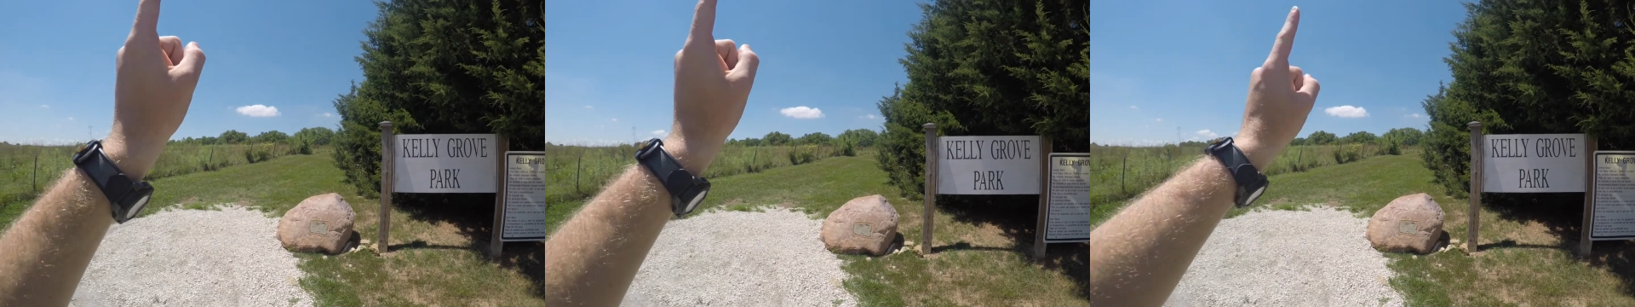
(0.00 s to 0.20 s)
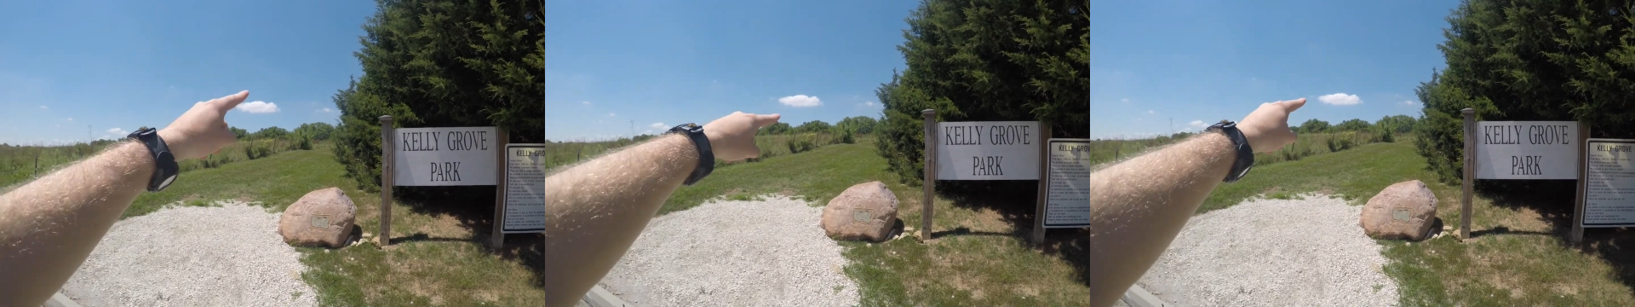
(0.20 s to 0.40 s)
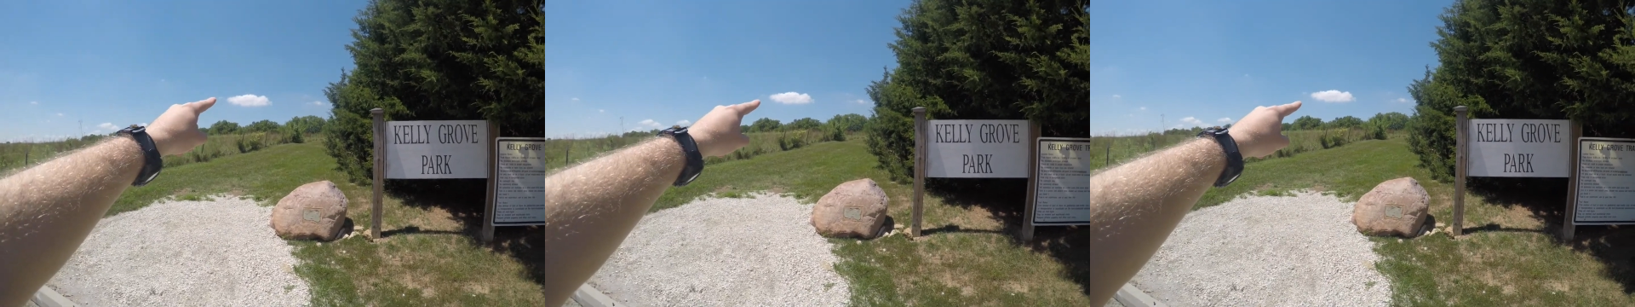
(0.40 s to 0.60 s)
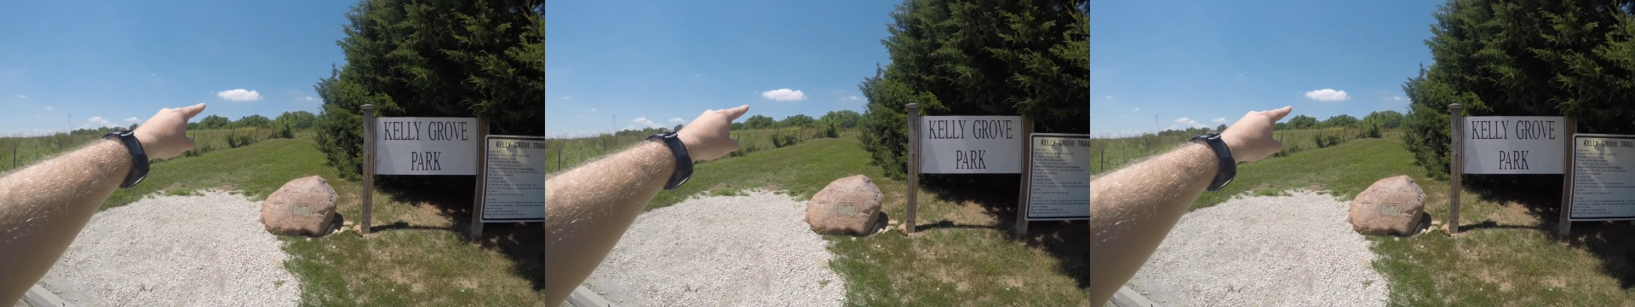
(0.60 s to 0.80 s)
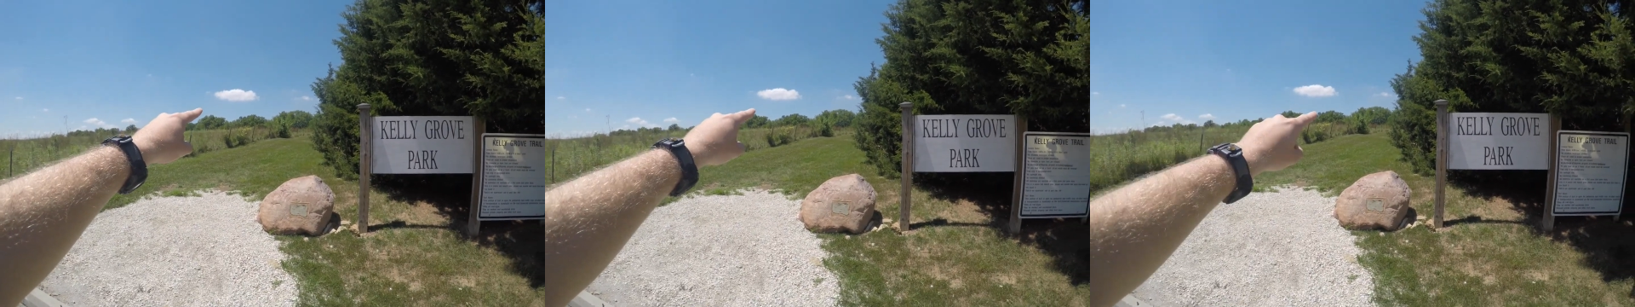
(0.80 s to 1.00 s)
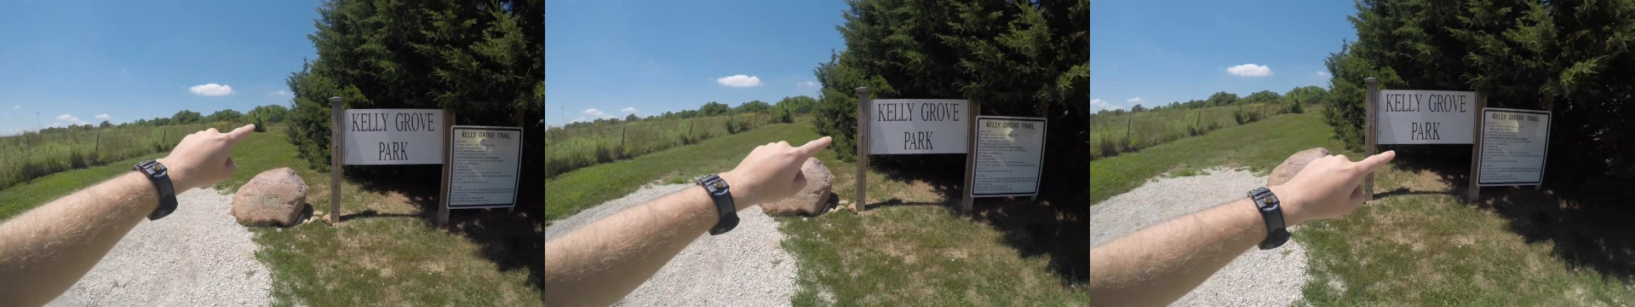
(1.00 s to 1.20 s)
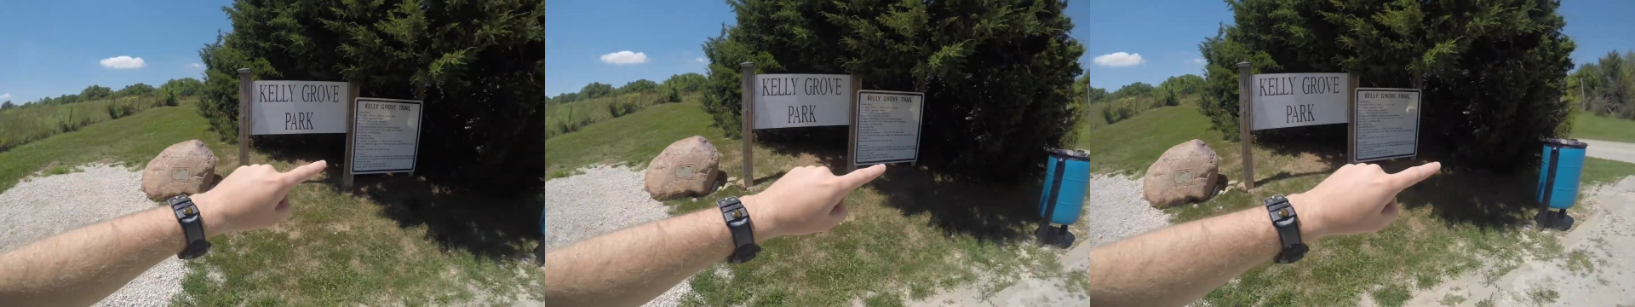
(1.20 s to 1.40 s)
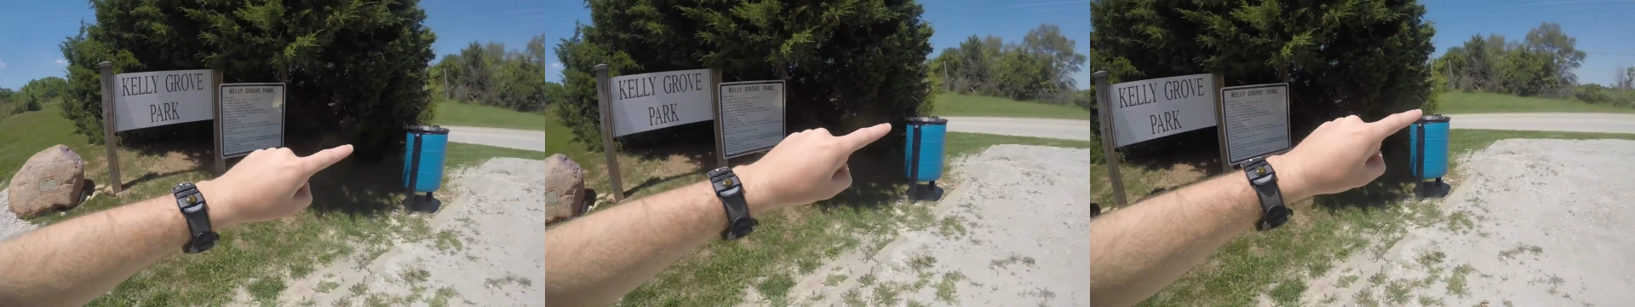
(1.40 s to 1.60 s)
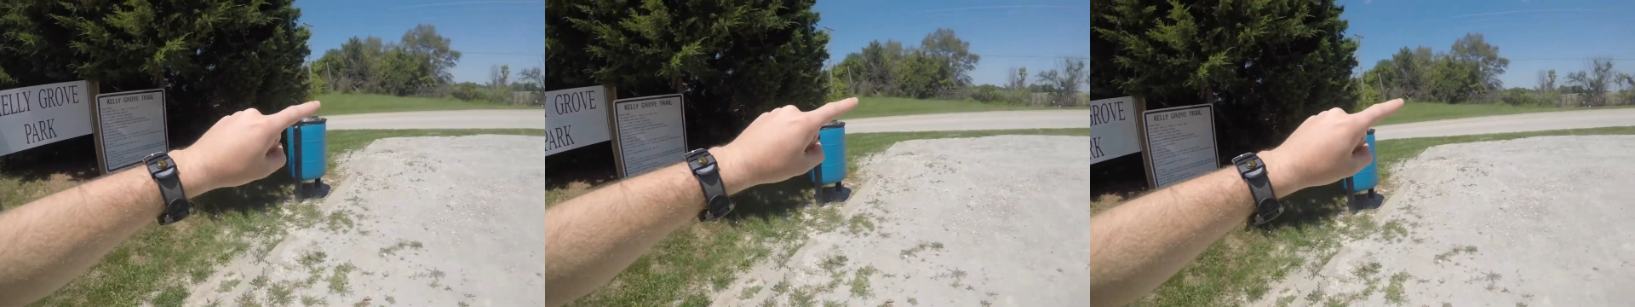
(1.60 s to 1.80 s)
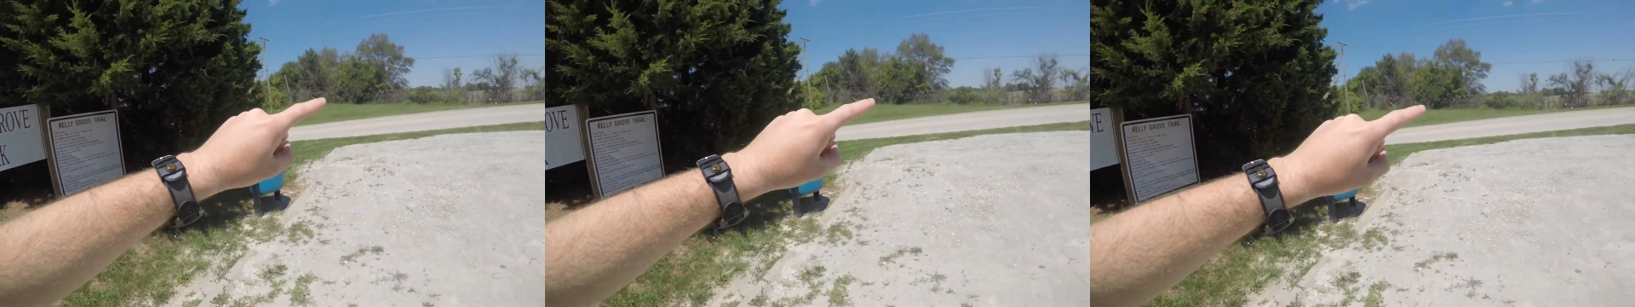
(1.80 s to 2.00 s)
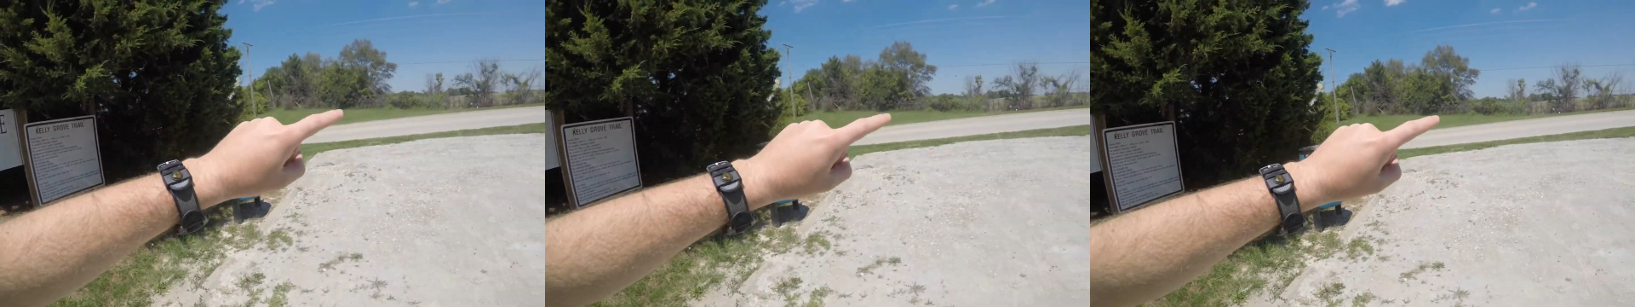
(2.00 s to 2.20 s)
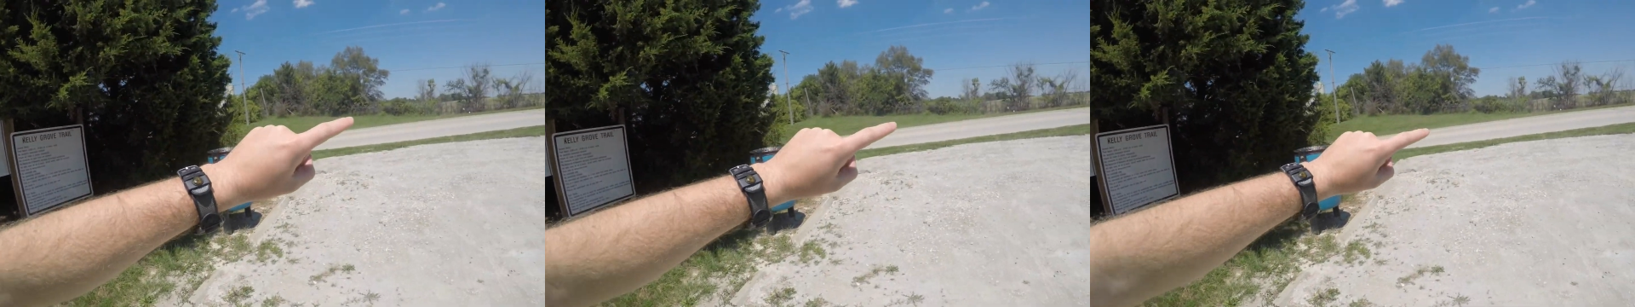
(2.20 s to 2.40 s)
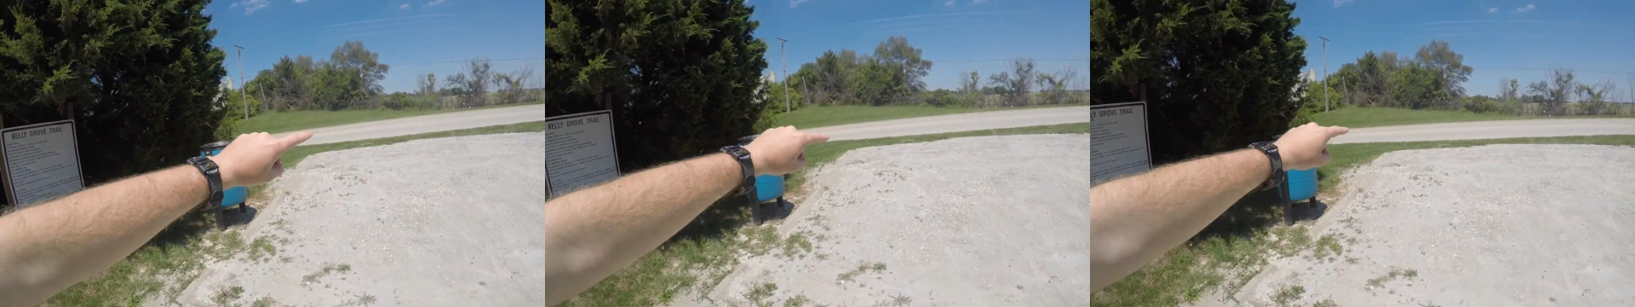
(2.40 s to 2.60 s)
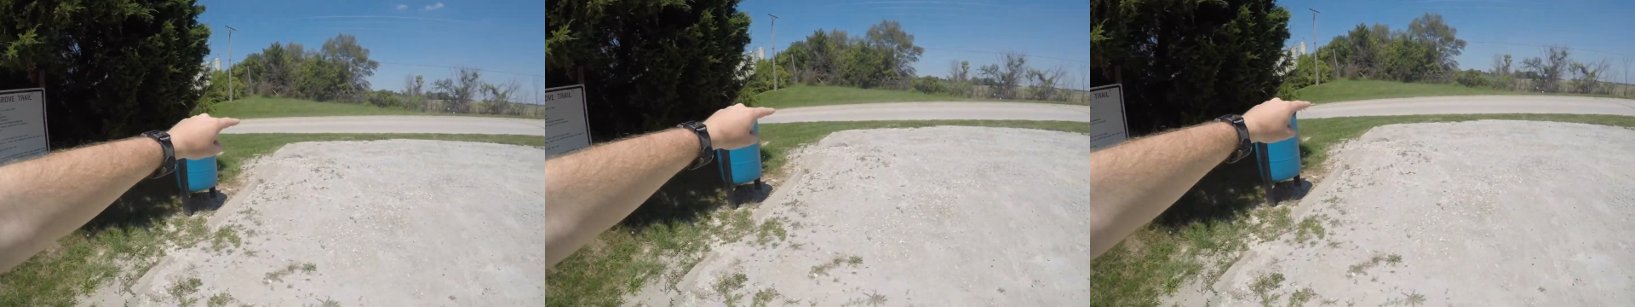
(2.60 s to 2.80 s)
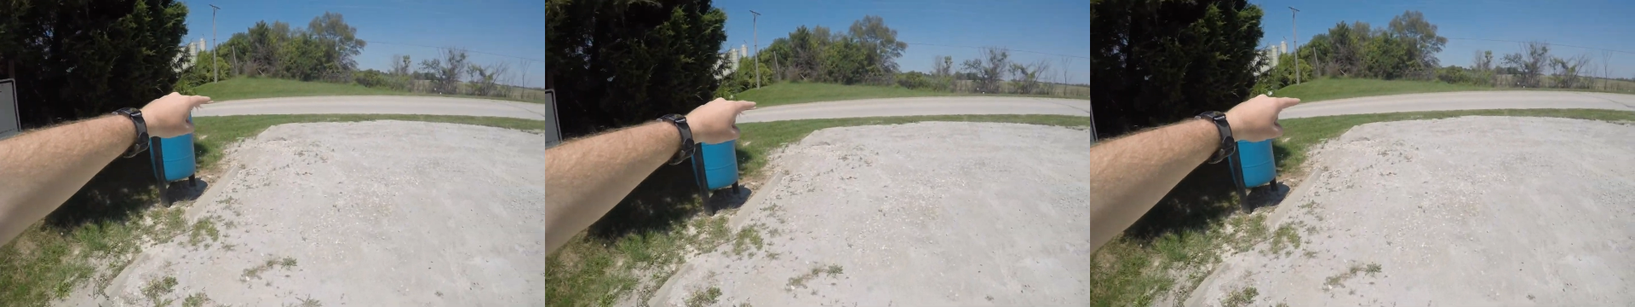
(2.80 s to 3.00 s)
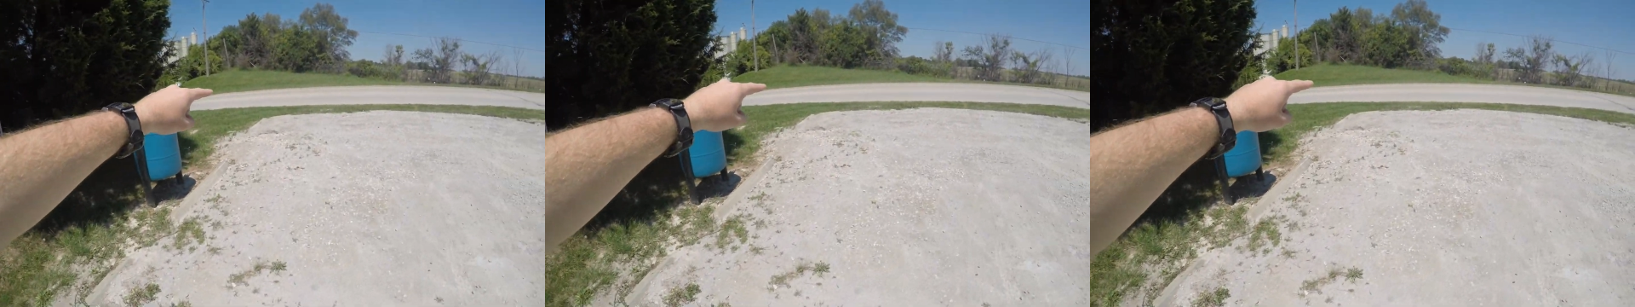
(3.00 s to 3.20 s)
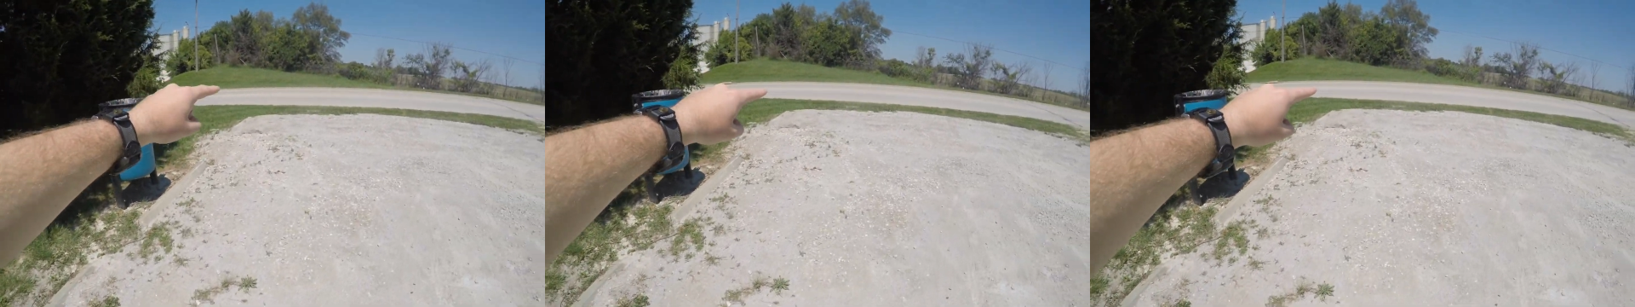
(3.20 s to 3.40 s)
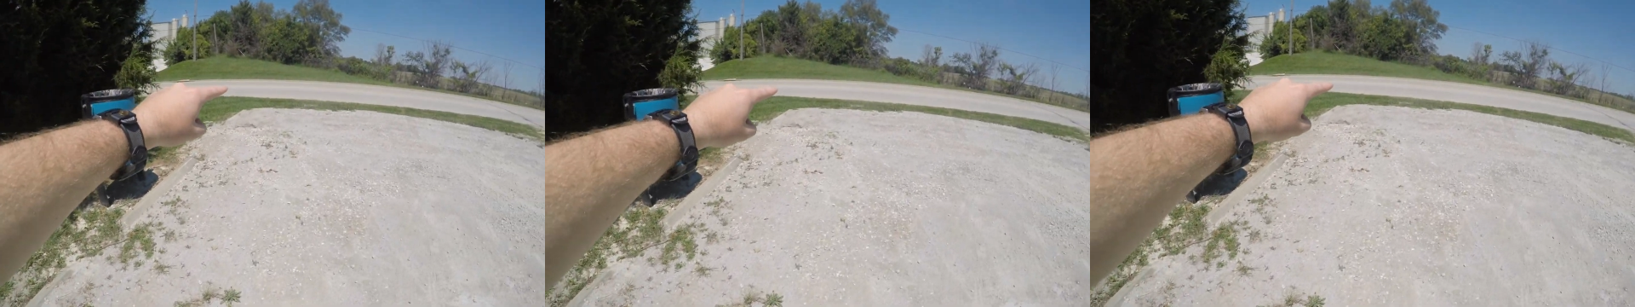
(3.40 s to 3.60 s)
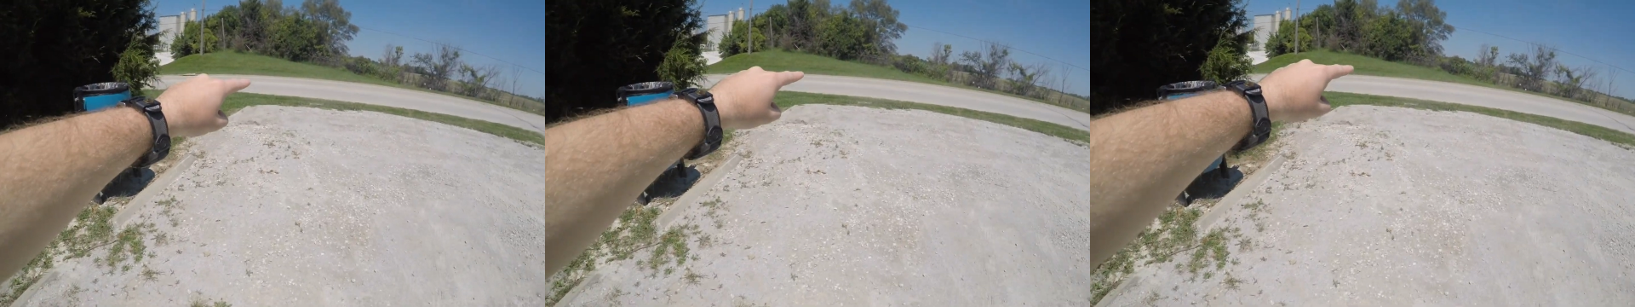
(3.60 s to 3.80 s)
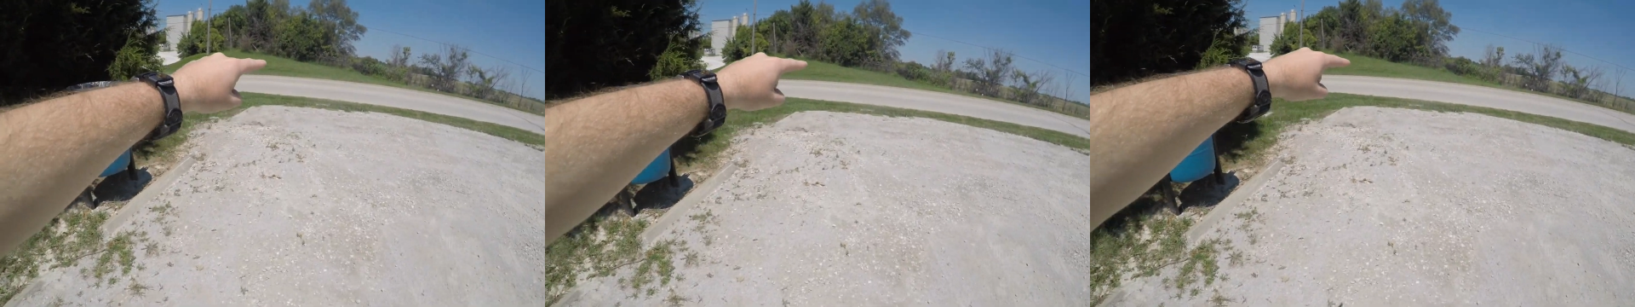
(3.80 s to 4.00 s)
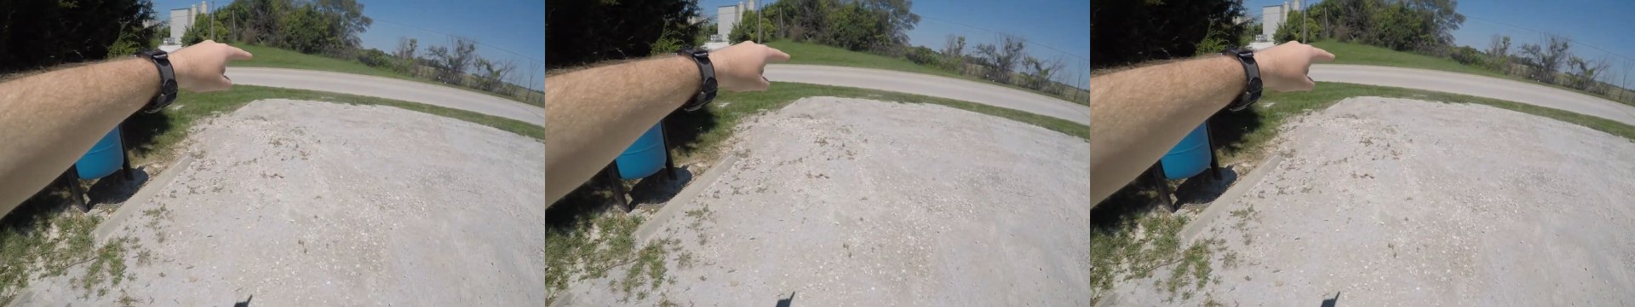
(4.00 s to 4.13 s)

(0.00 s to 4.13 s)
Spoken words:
[unreadable: no face in view]